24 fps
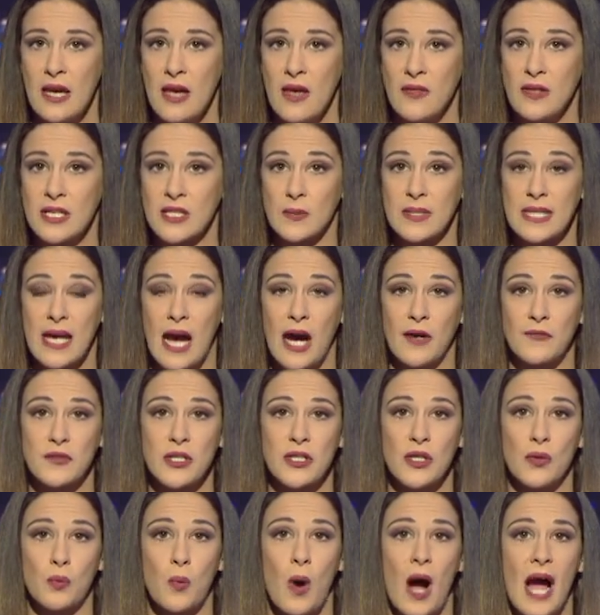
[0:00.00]
This was after
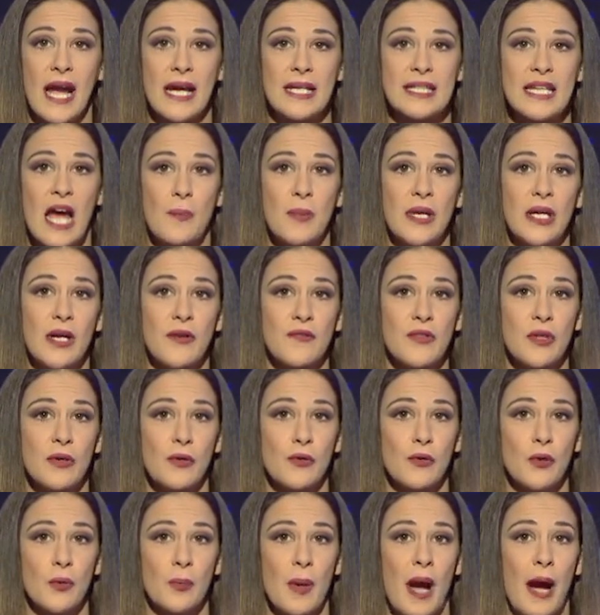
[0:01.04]
the wiretapping of the
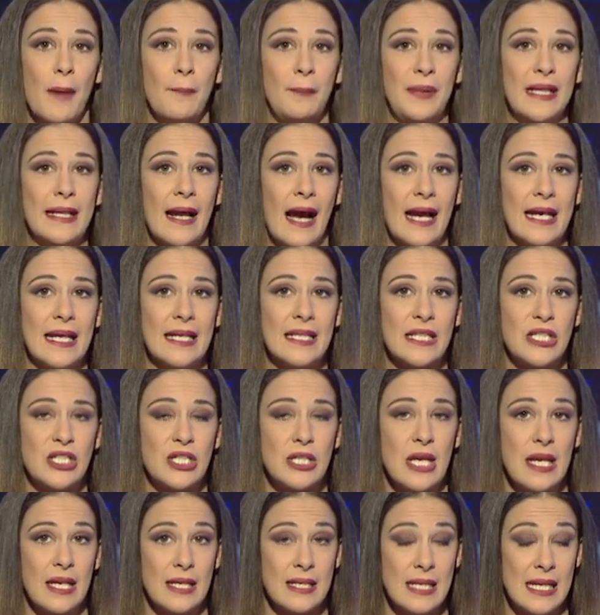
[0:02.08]
group Habilai
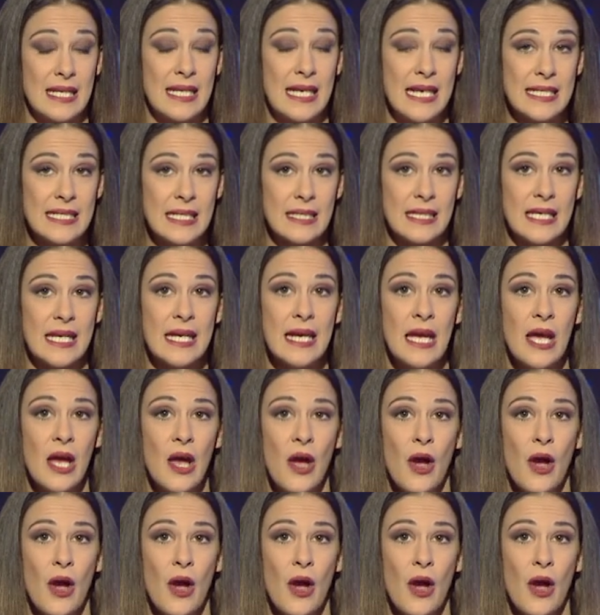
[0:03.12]
in Italy,